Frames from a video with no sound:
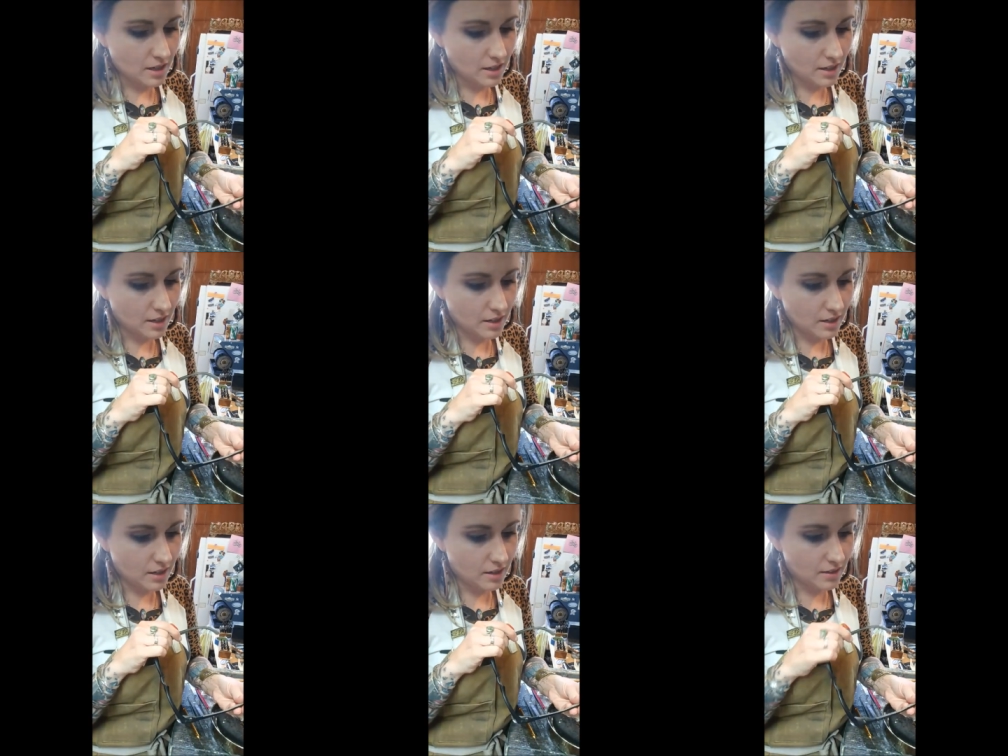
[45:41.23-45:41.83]

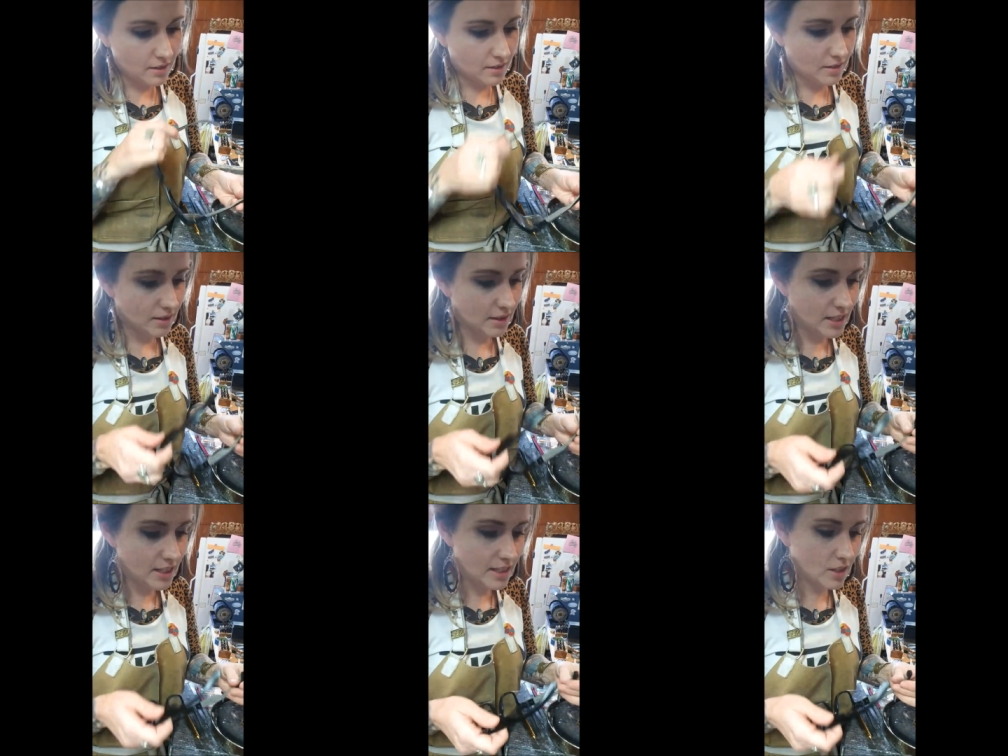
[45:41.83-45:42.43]
uh,
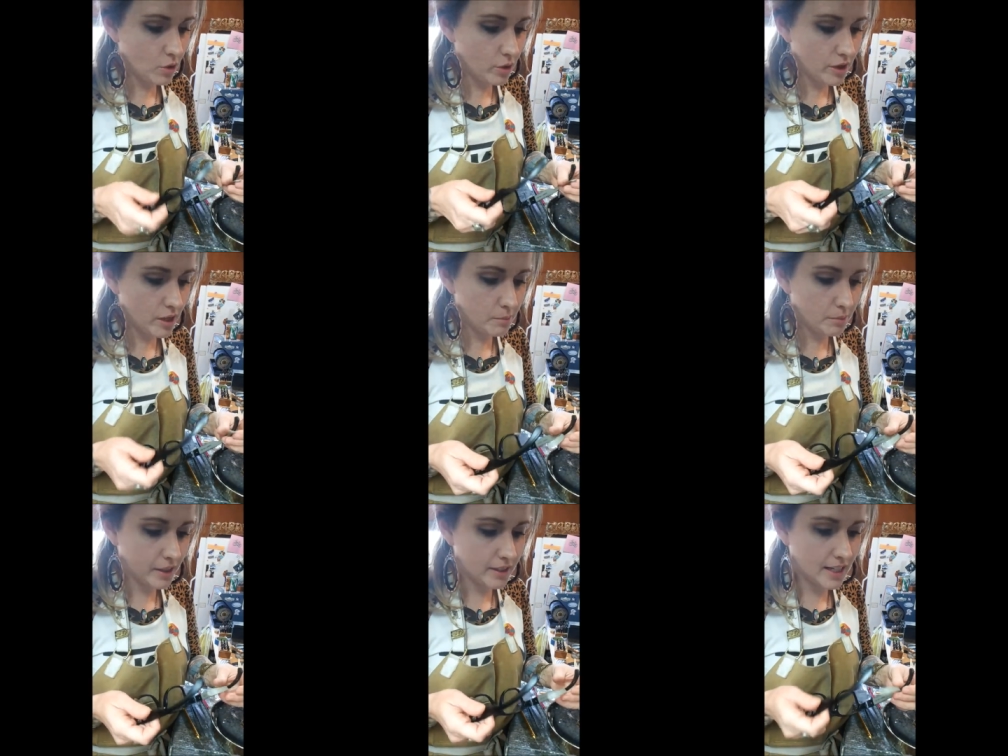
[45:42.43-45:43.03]
this is the only
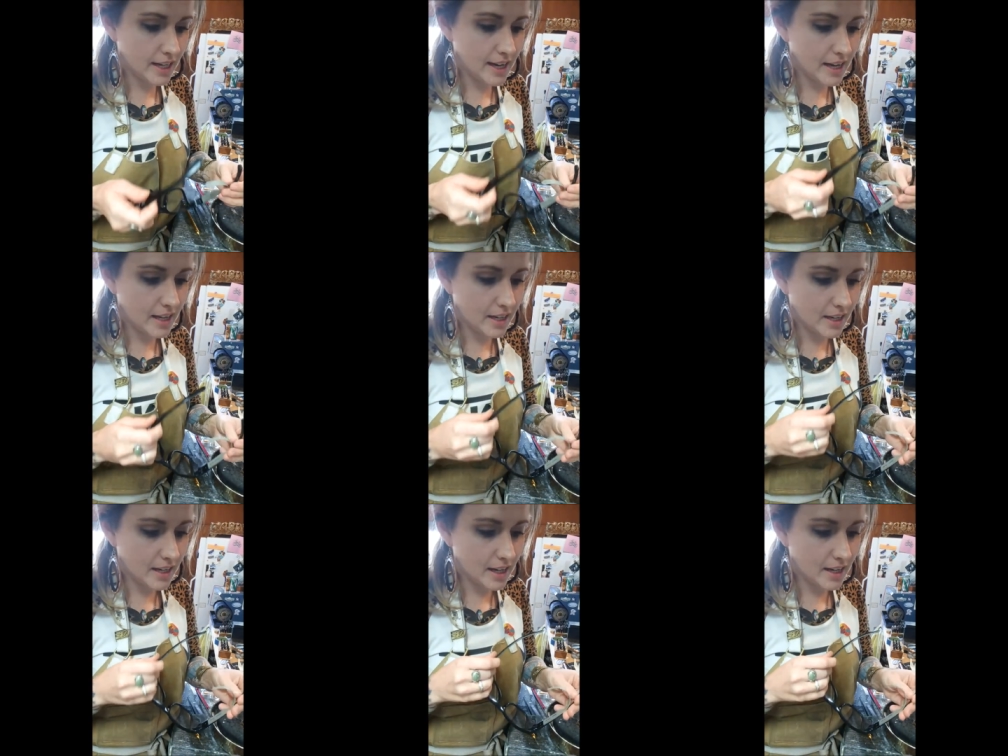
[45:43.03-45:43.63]
complaint I had,
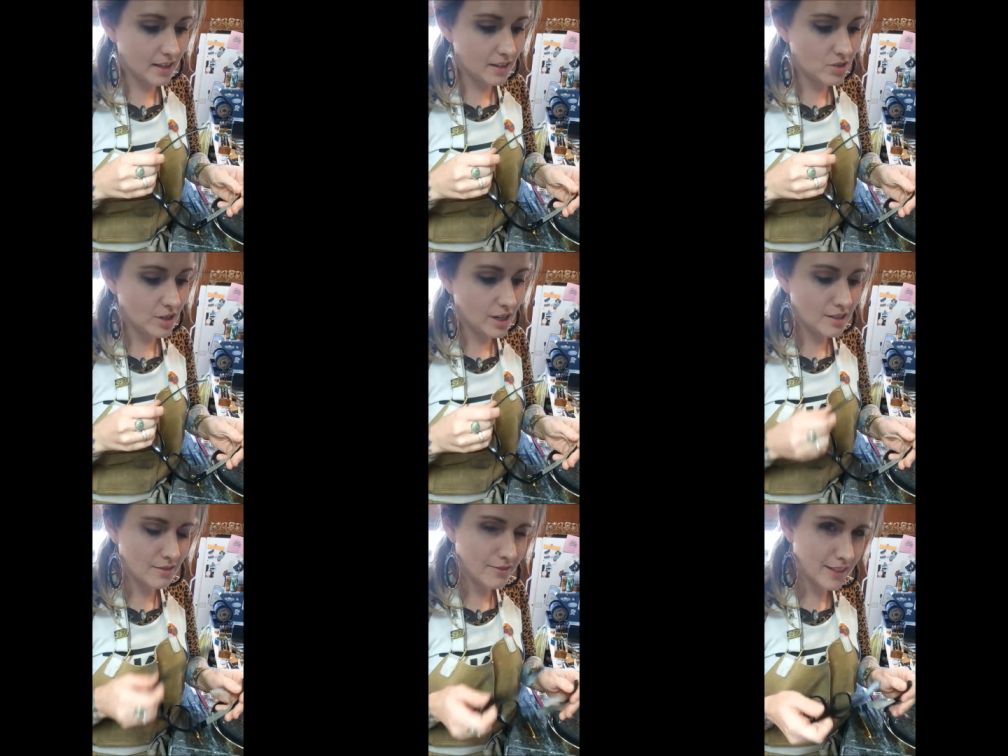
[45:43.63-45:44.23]
and I
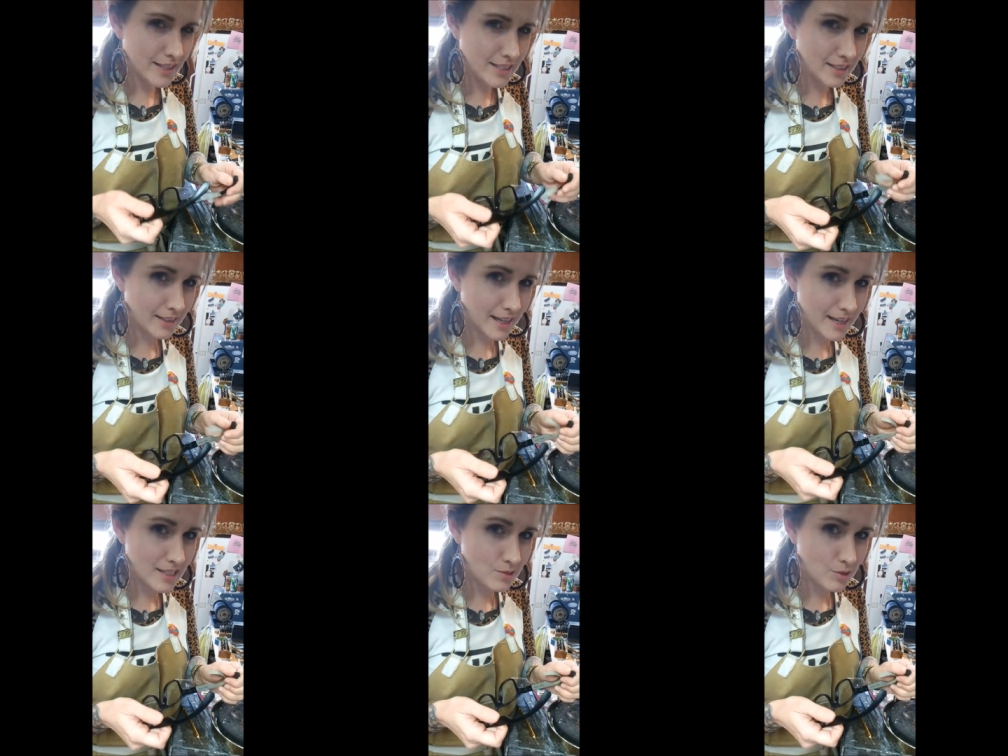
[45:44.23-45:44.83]
tried to fix it
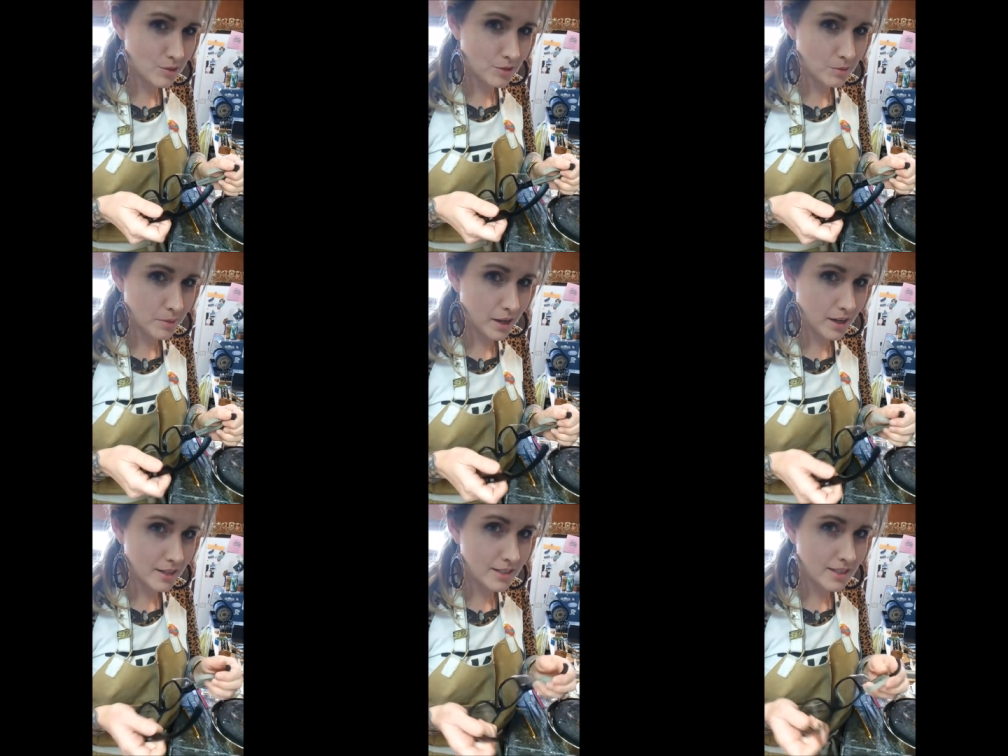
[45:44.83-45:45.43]
last week with
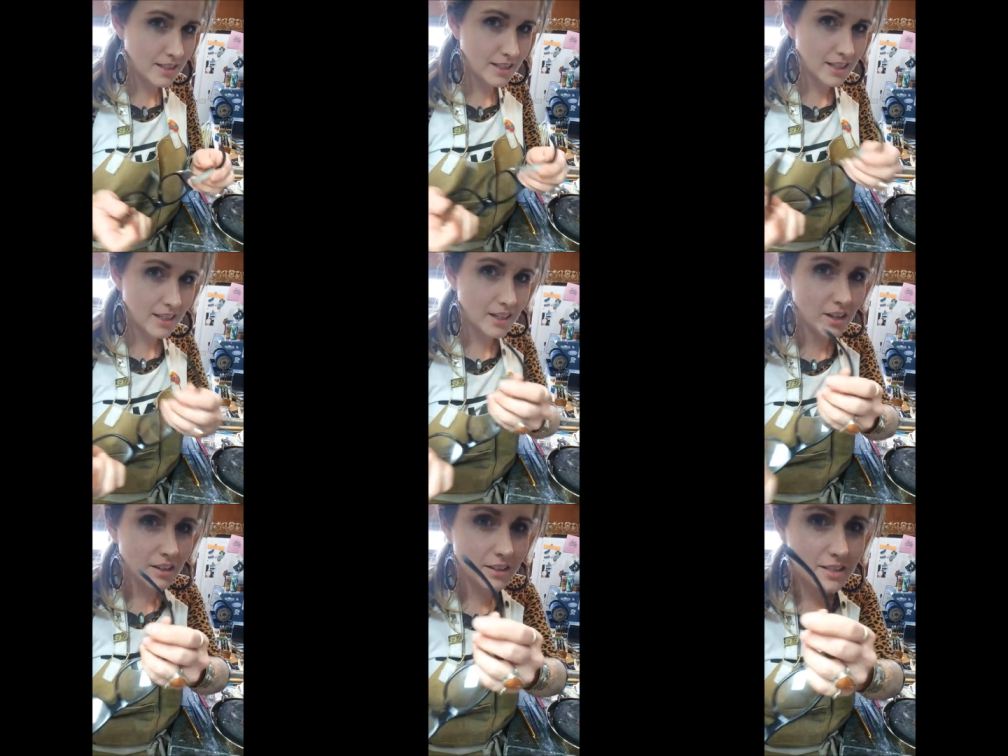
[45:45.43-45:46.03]
epoxy, and
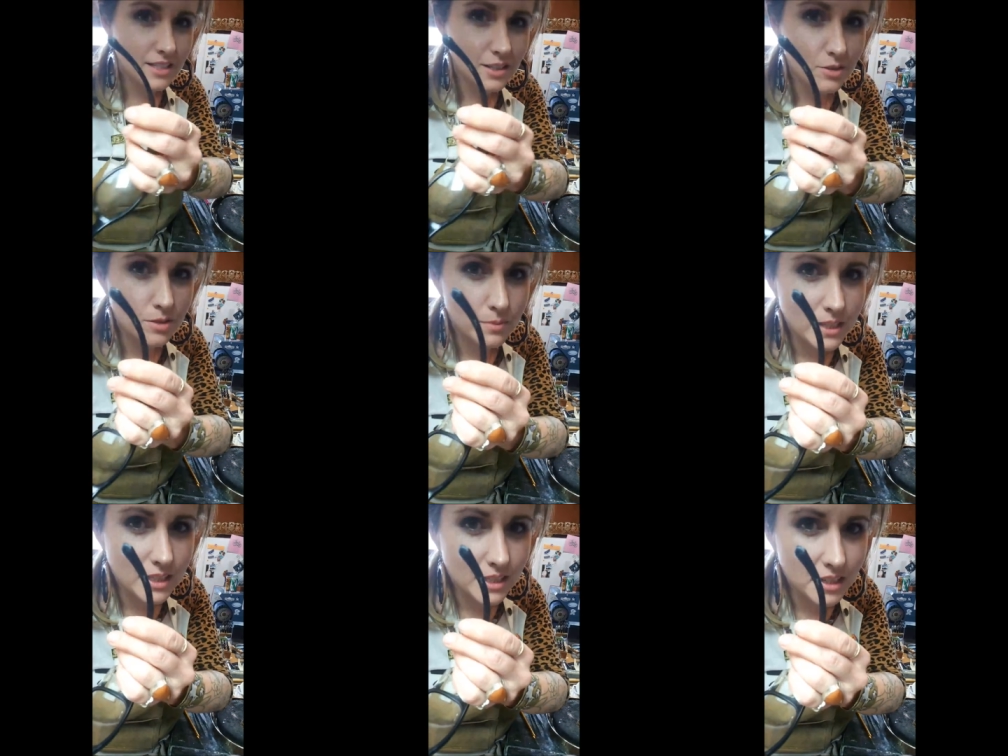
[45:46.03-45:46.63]
all it did was
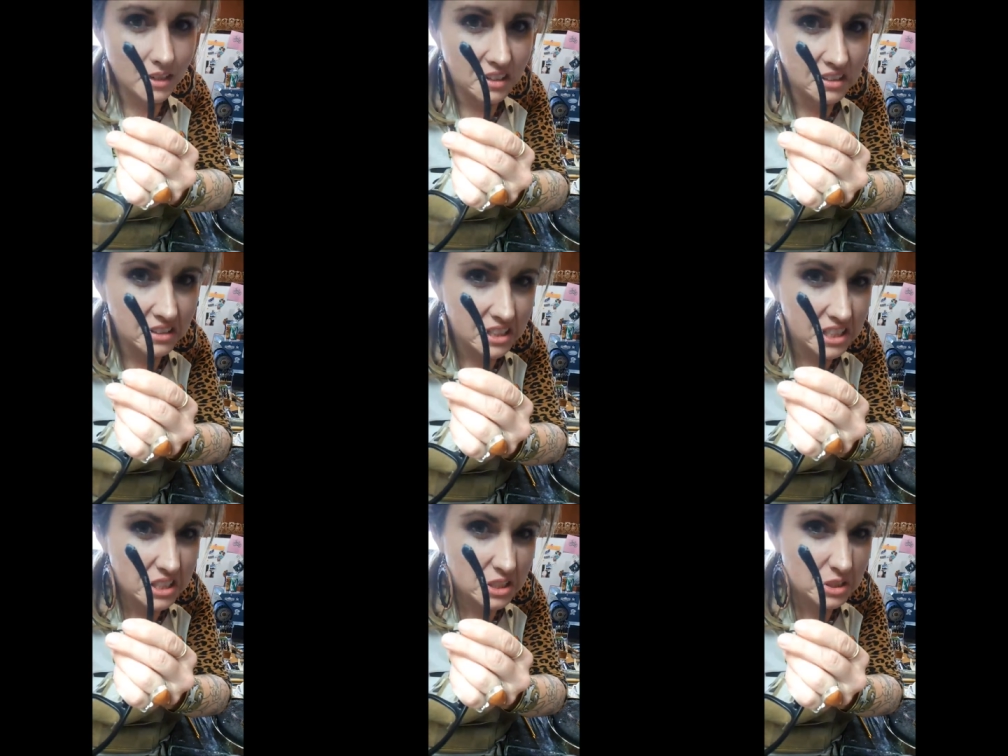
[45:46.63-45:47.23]
make it kind of
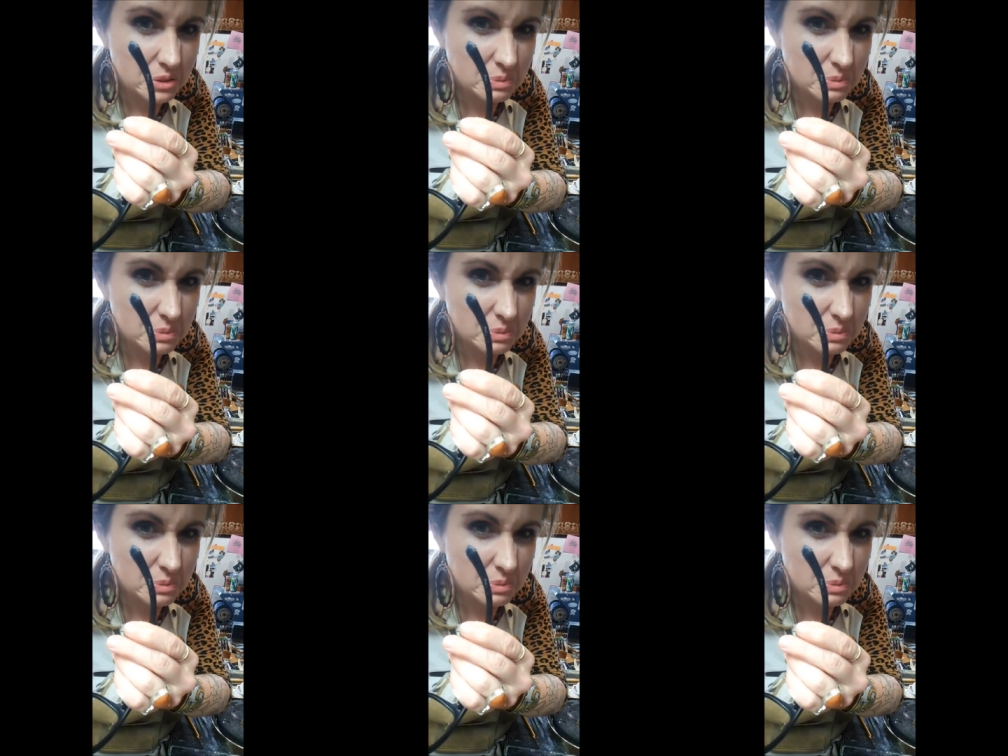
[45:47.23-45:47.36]
like